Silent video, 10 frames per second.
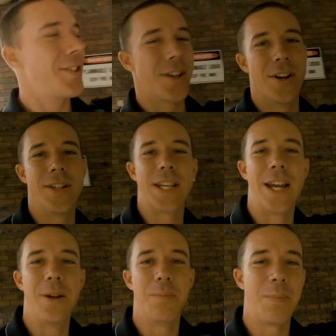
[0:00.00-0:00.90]
So it's
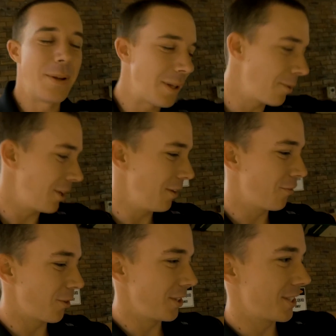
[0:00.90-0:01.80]
a BMW
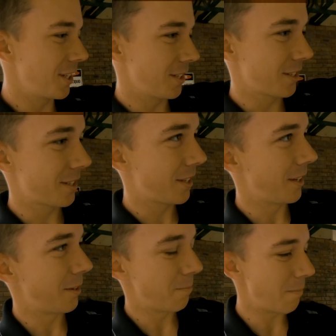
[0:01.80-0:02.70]

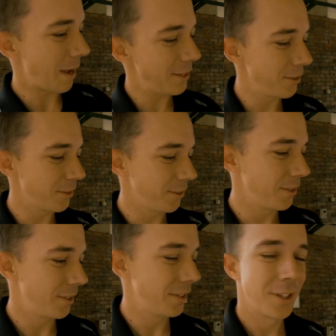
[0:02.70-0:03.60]
E46 manual
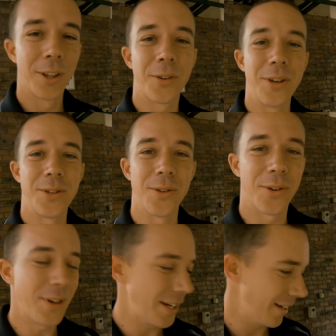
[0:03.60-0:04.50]

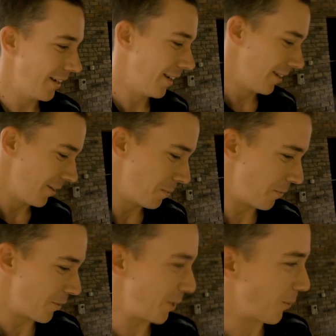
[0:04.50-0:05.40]
323.
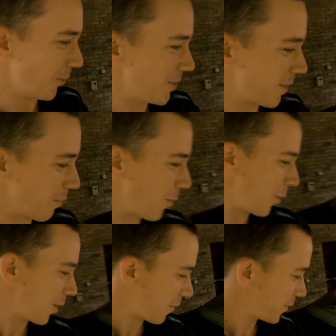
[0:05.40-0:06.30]
We've already ordered some
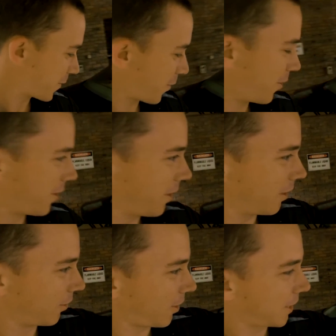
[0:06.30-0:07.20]
coilovers for it,
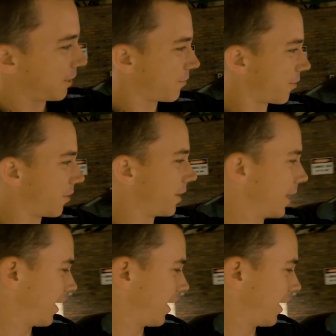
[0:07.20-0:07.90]
a lock kit for it.